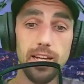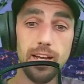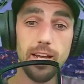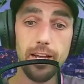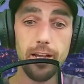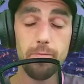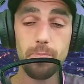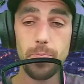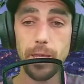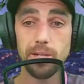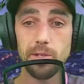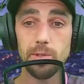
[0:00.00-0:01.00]
Um, I
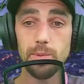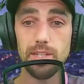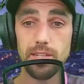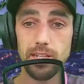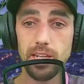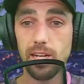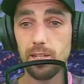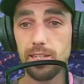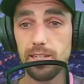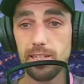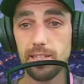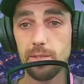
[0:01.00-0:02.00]
know when I held
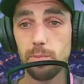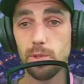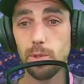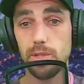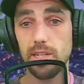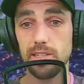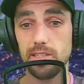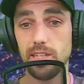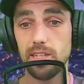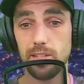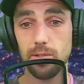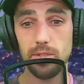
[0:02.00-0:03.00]
uh, the protest there
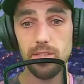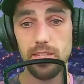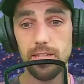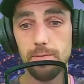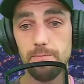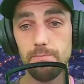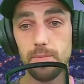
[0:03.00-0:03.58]
down in um,